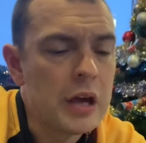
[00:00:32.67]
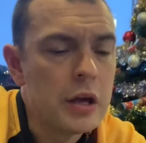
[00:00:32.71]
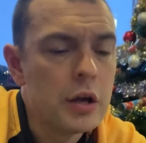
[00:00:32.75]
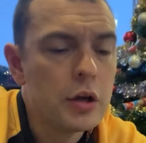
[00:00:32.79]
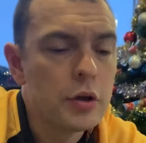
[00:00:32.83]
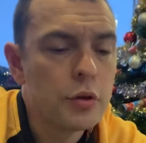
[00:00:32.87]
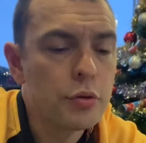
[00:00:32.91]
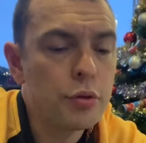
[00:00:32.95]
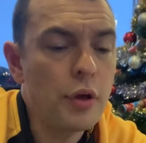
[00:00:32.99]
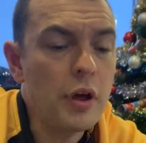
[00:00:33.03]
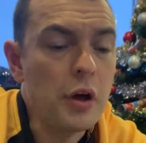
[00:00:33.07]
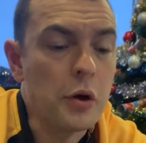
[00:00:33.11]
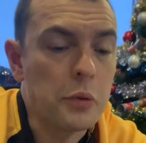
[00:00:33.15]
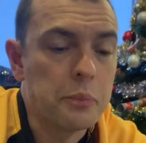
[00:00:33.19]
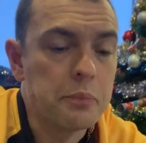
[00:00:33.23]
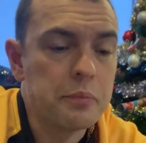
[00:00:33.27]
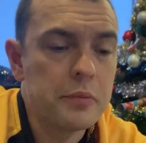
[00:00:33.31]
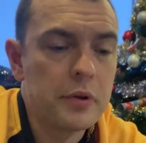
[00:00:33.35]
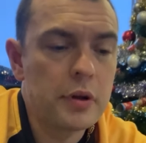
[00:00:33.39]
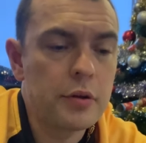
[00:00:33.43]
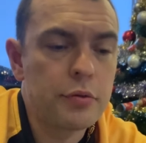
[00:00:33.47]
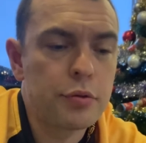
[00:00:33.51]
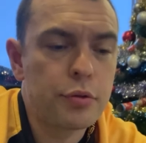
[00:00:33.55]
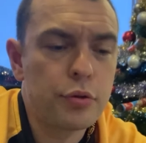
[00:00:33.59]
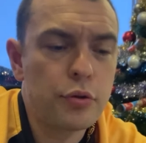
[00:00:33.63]
So,
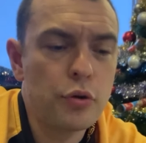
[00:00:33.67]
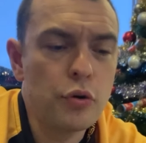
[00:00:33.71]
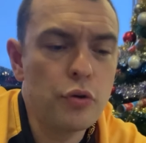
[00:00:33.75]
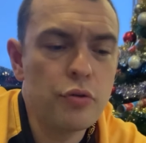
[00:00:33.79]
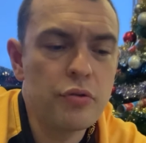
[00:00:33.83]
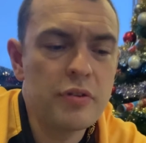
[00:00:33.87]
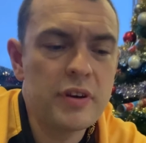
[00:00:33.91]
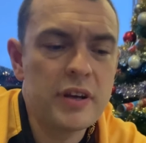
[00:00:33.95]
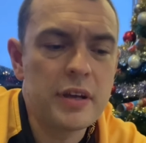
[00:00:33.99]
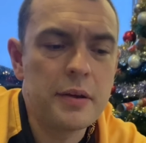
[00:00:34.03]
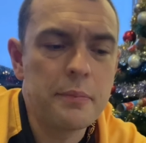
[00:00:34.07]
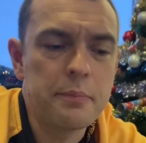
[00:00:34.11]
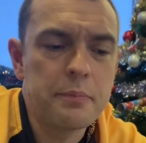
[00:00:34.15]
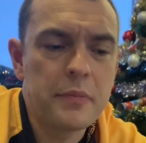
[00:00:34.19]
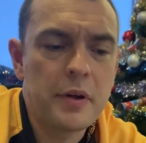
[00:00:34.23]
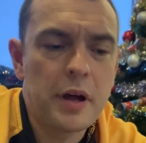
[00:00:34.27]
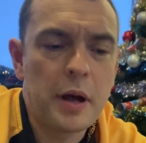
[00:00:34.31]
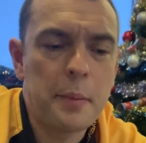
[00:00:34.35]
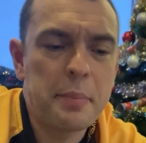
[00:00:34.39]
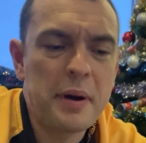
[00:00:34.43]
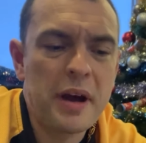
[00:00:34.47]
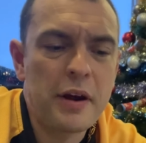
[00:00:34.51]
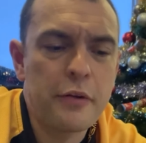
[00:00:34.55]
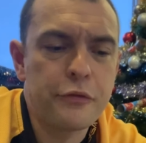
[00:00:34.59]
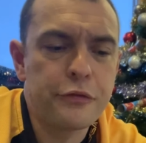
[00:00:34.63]
a story
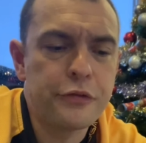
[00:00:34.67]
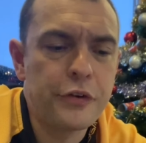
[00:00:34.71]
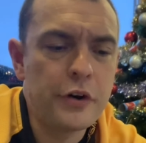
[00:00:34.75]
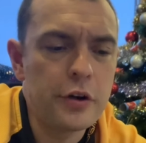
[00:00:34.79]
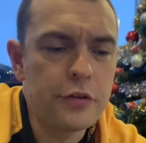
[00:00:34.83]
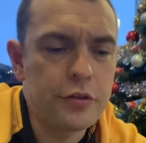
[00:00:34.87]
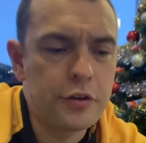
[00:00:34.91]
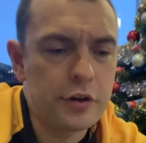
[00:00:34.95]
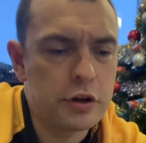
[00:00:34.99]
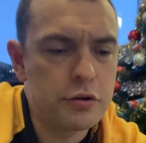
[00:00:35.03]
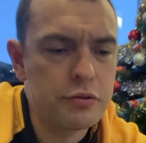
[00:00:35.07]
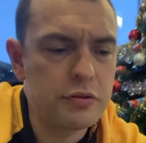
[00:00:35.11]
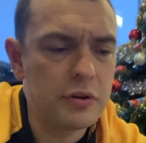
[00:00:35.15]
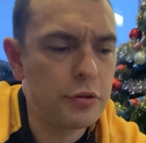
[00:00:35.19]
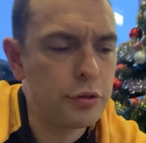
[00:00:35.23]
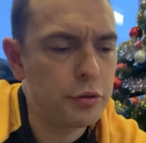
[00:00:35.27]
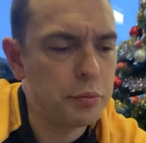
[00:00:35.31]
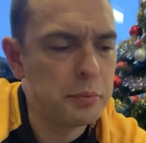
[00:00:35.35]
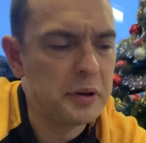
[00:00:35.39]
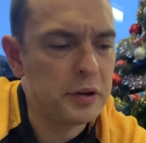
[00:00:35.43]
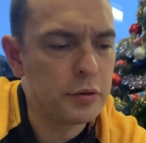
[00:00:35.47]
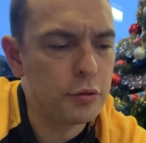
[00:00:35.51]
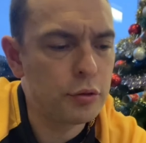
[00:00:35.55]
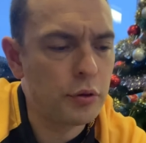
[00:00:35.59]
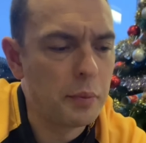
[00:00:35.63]
about Father
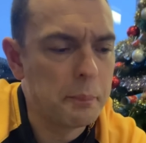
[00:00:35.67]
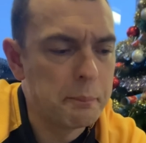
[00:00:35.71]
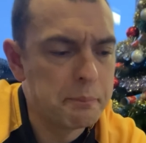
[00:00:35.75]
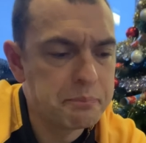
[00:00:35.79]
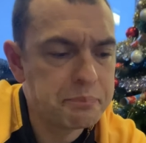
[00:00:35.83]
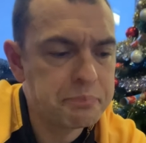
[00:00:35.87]
Christmas.